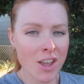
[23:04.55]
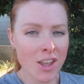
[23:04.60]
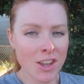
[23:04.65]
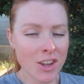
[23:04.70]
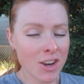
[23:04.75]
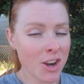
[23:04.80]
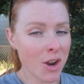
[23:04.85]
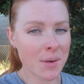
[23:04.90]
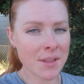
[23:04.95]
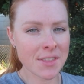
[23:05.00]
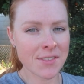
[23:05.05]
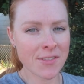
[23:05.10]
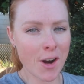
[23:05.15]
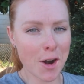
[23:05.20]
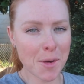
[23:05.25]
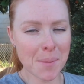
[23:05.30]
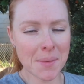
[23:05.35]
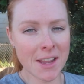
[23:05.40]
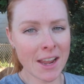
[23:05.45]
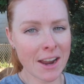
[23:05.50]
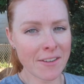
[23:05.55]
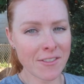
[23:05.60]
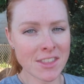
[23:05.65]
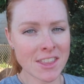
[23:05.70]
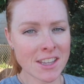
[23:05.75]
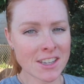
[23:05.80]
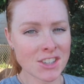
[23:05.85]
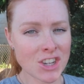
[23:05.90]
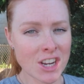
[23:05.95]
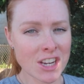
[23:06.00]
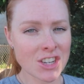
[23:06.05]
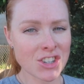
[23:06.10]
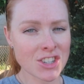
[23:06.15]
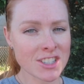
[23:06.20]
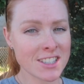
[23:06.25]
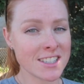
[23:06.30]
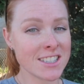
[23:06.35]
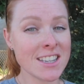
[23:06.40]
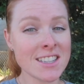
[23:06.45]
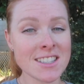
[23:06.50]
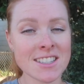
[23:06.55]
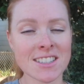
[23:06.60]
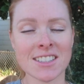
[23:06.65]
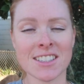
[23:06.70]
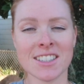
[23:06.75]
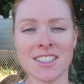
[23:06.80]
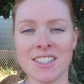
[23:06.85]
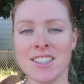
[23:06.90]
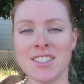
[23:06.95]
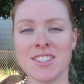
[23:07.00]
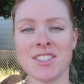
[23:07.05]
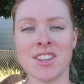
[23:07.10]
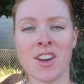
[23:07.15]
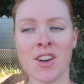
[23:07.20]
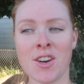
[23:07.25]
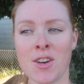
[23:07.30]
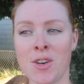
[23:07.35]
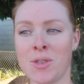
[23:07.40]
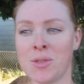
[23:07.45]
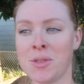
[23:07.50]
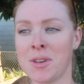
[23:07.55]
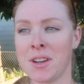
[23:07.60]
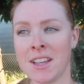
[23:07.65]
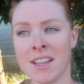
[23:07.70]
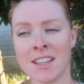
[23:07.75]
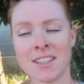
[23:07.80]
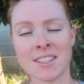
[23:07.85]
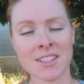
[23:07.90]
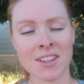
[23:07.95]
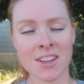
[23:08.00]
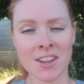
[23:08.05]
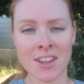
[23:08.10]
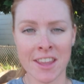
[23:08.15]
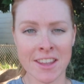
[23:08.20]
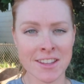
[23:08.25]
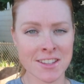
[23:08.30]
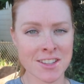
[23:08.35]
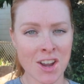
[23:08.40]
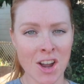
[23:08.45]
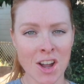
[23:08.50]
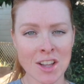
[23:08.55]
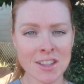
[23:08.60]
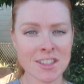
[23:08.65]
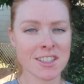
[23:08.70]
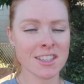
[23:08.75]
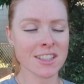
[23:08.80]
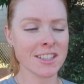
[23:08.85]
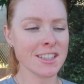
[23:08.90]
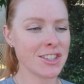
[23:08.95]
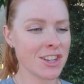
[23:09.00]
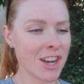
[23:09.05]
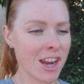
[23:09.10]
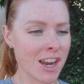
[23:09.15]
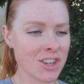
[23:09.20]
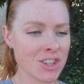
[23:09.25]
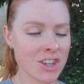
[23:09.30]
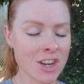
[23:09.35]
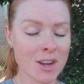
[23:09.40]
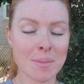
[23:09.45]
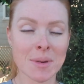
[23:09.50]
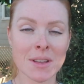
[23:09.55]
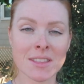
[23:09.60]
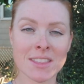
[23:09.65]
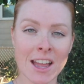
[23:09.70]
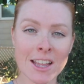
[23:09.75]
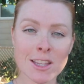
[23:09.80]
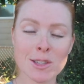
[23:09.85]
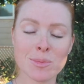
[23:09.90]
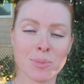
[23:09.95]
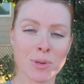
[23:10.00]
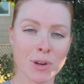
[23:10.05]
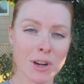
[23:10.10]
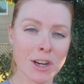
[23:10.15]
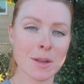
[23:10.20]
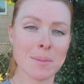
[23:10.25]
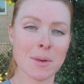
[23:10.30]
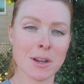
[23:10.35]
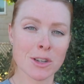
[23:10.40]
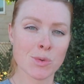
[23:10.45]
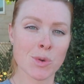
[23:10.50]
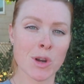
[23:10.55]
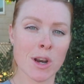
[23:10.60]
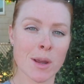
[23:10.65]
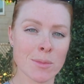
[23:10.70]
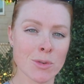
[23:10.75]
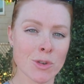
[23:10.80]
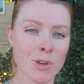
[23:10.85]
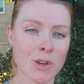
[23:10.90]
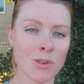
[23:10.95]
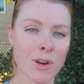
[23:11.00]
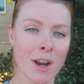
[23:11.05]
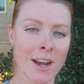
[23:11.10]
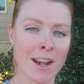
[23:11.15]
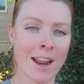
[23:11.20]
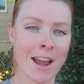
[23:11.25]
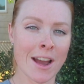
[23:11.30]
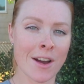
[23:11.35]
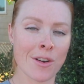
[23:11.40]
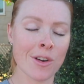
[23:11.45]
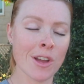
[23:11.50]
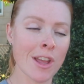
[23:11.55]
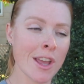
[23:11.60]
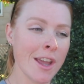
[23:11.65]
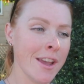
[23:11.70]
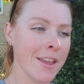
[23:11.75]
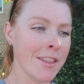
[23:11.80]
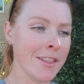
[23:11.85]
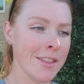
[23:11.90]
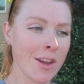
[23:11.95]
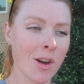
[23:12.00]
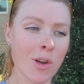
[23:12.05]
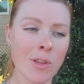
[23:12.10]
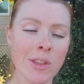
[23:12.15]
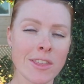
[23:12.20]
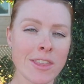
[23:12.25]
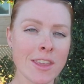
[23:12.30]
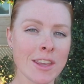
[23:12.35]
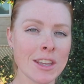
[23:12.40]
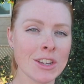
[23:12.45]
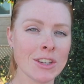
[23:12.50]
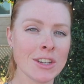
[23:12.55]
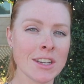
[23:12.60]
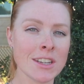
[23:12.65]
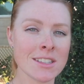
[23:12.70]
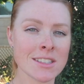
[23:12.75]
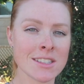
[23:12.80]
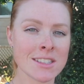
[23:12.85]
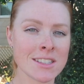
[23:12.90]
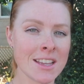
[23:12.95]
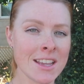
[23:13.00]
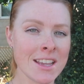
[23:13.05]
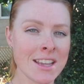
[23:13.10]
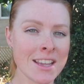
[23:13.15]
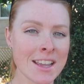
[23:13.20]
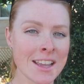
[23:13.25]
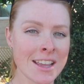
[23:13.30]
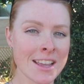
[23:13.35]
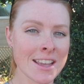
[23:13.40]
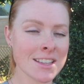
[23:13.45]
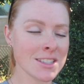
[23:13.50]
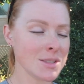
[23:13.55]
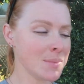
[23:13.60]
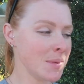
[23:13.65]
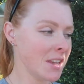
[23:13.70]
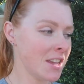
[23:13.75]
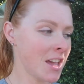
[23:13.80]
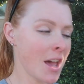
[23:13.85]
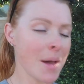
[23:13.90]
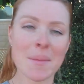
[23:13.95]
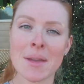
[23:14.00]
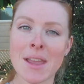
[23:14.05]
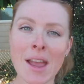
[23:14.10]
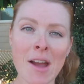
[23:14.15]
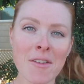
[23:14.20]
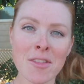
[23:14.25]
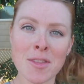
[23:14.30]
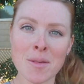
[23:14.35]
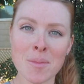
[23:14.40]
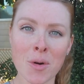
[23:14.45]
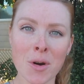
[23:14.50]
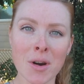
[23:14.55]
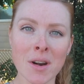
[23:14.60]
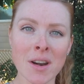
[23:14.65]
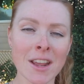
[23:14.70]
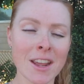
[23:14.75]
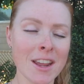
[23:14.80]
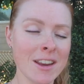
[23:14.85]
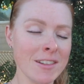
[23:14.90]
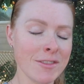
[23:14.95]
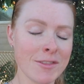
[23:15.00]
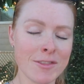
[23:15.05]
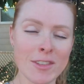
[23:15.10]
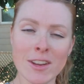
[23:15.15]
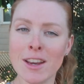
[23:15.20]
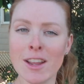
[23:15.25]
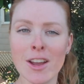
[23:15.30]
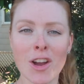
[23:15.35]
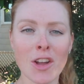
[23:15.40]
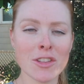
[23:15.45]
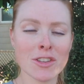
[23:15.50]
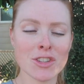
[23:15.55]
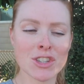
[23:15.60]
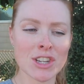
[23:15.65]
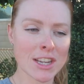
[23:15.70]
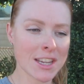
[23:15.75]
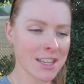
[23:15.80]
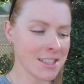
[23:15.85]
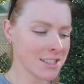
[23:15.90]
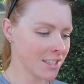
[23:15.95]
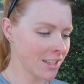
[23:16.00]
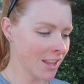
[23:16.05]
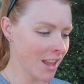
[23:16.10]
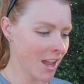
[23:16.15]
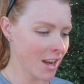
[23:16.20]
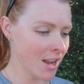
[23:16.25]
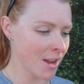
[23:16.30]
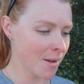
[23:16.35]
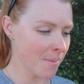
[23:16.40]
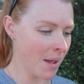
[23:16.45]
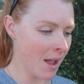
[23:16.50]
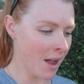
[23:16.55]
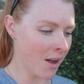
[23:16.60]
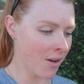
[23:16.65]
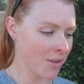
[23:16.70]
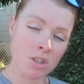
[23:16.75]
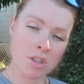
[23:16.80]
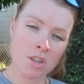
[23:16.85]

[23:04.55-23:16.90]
You know, with farming, everything changes seasonally, so it's constantly changing, but that's pretty much what I'm doing right now. The only thing you didn't see is me coming out in the morning and feeding all the chickens and letting them out.